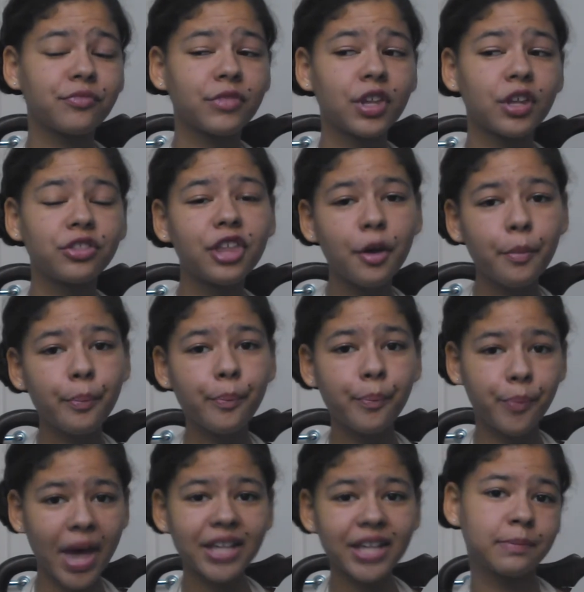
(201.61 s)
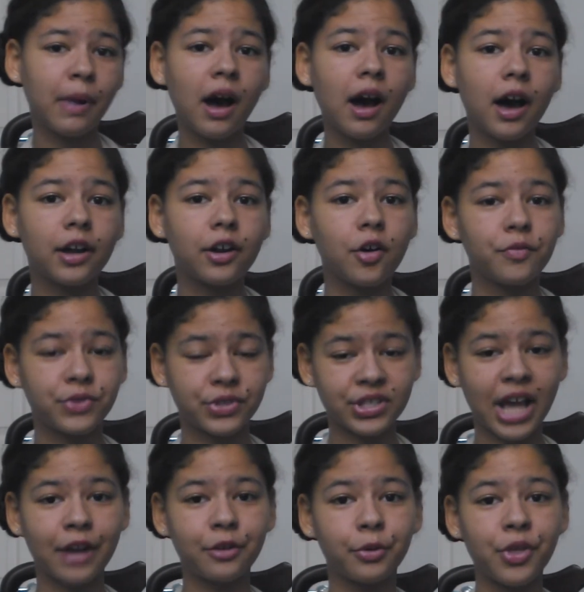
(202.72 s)
The best part of
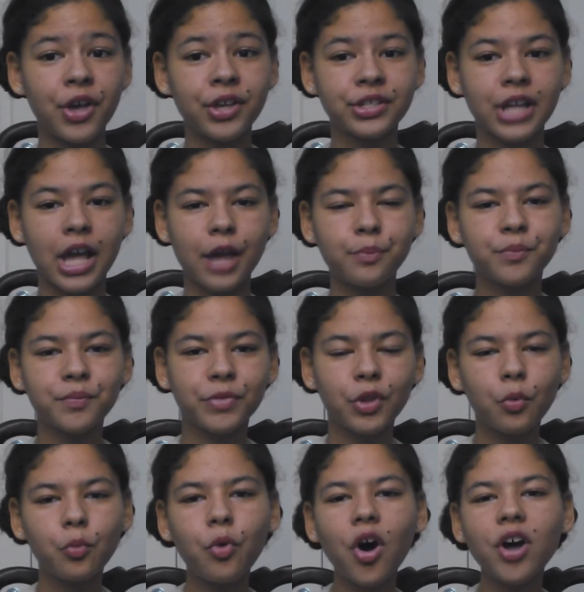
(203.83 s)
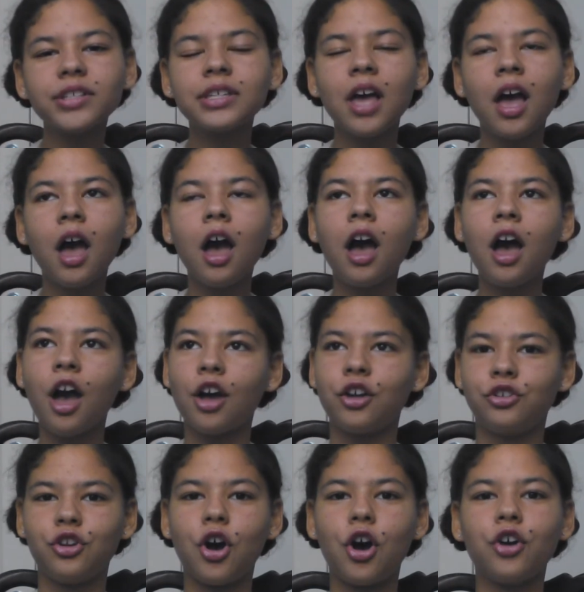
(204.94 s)
Scandal Thursday was
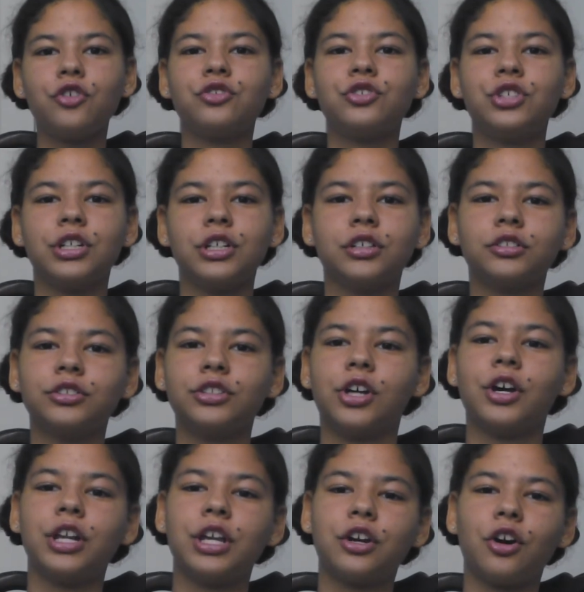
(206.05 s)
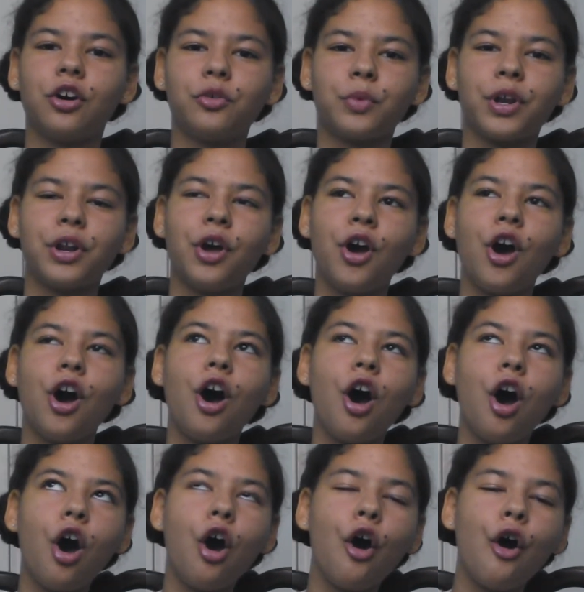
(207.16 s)
no chill Tony Goldwyn.
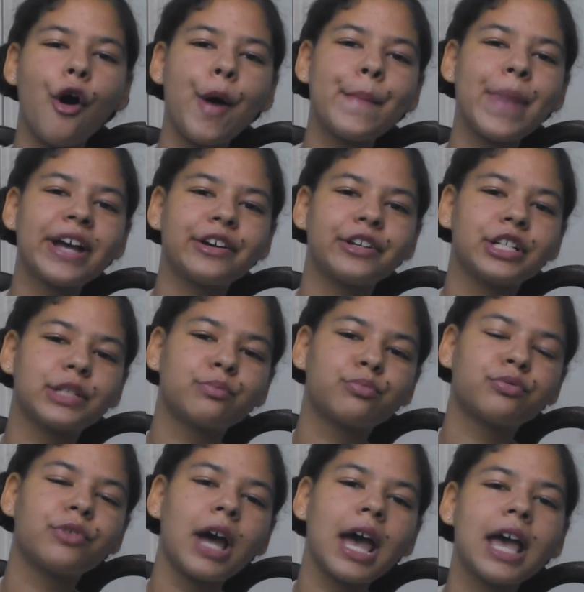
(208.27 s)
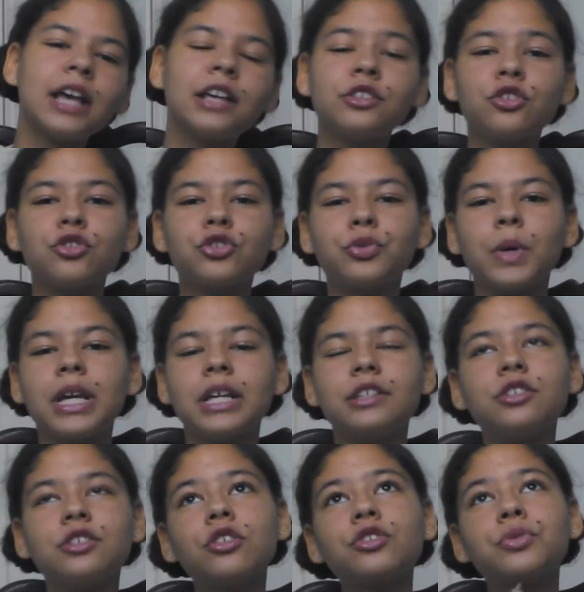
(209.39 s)
Oh my goodness, praise your tweets.
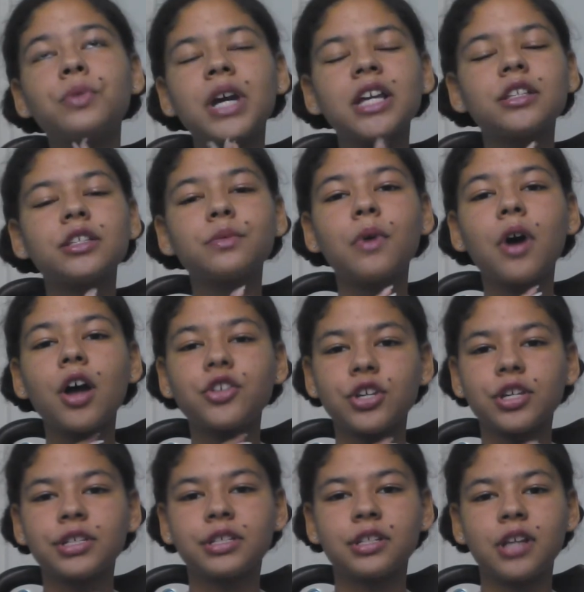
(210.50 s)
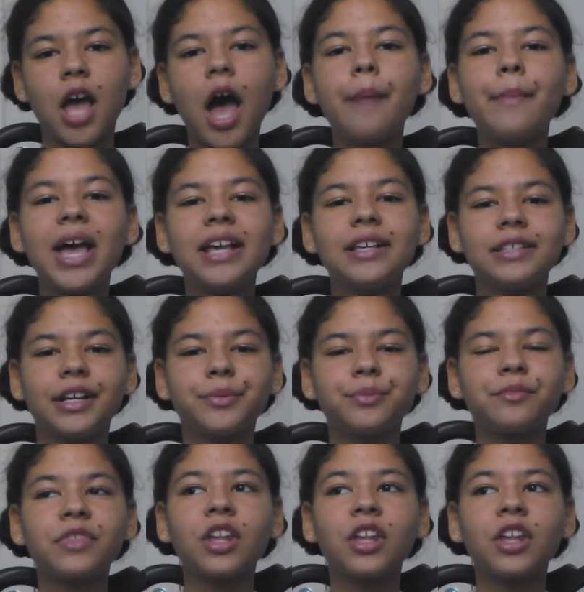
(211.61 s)
Your tweets were just amazing.